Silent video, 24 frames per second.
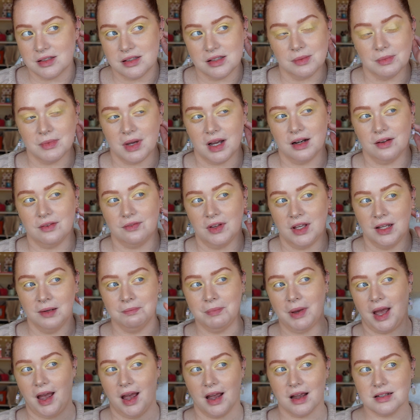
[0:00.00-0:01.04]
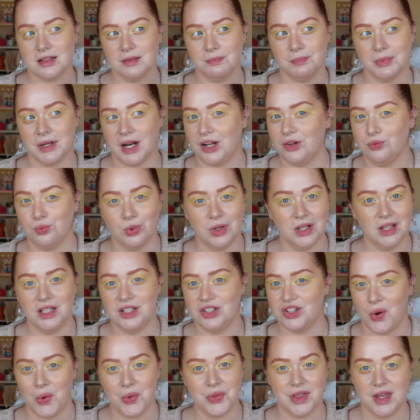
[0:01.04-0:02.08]
some kind of impact, but I really
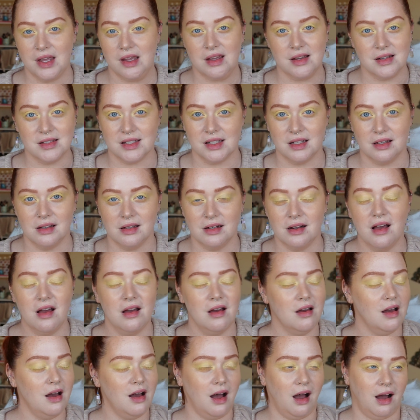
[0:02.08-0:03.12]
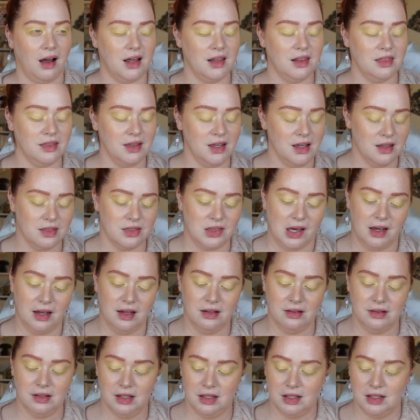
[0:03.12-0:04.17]
don't think it did. I think that
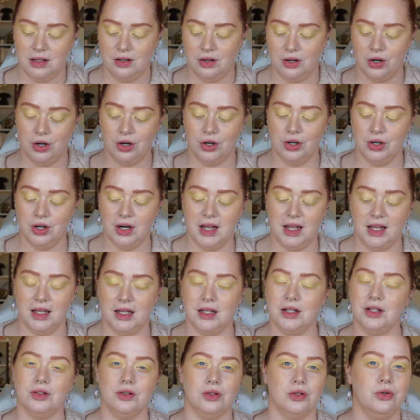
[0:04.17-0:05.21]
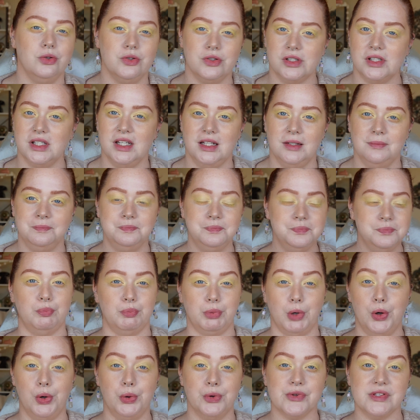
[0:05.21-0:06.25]
her and Lucy
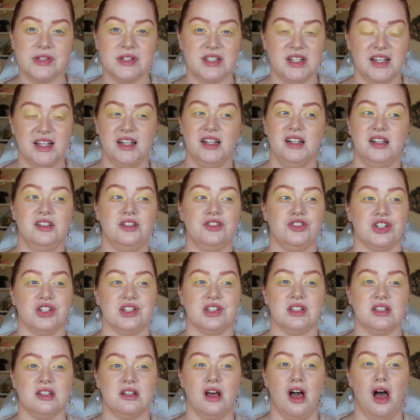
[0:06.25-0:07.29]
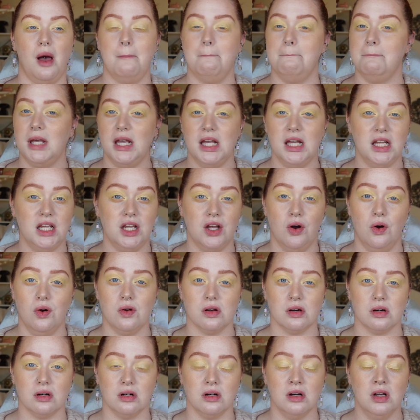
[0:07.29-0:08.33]
both did just
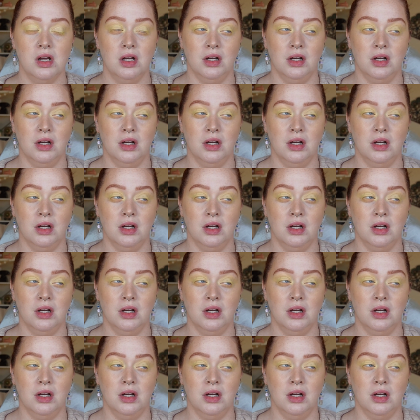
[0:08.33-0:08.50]
mediocre,